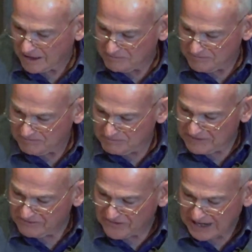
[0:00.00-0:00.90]
I've
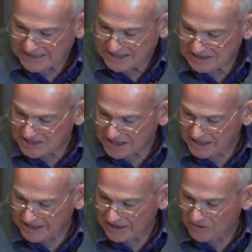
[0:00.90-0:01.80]
been forgetting to
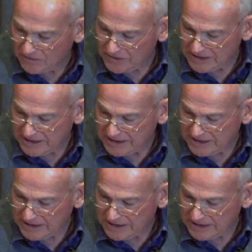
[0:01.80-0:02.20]
click on